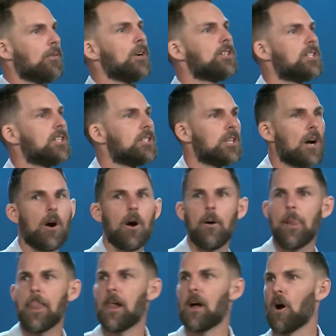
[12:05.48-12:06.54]
verses
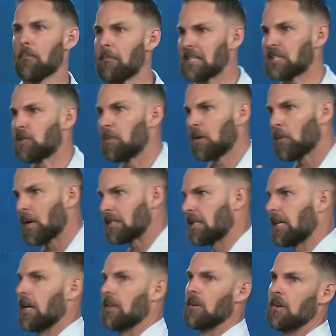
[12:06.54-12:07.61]
are meant to be read
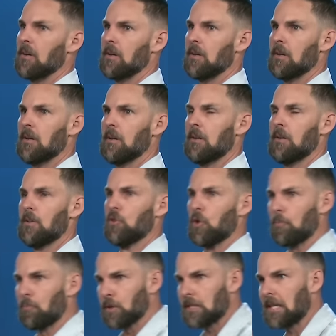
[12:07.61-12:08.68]
together.
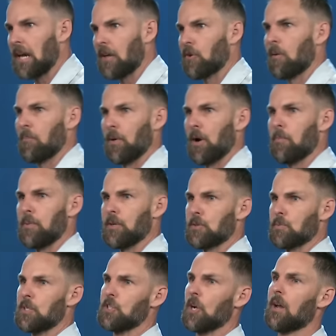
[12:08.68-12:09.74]
They're put together on
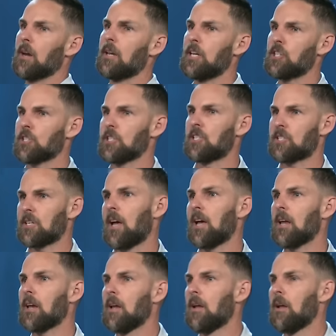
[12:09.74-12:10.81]
purpose. When John initially
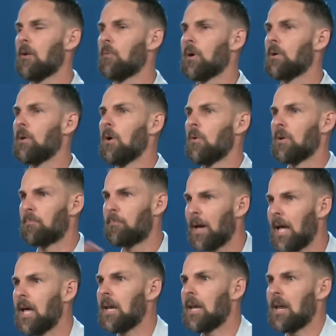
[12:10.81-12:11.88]
set with, with
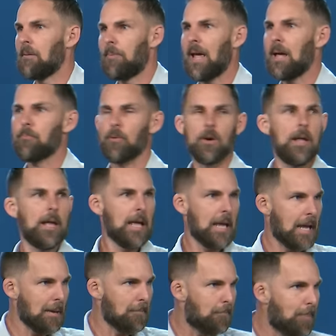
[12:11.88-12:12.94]
pen and paper,
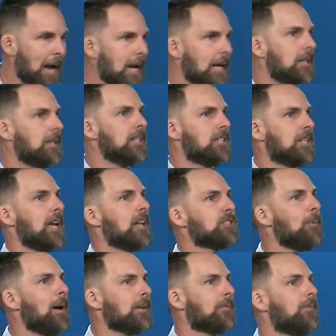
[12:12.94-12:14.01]
he penned these together.
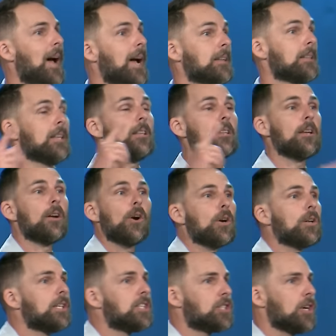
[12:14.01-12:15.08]
As a matter of fact, the, the
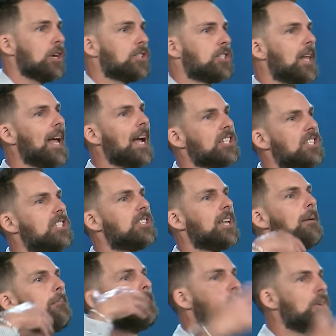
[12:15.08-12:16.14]
early church, they actually
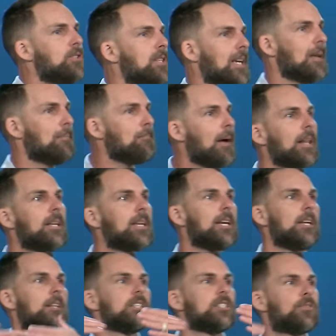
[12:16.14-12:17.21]
set music and
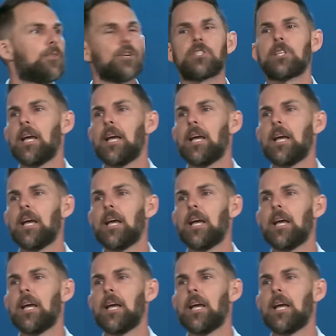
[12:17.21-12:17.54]
melody to these first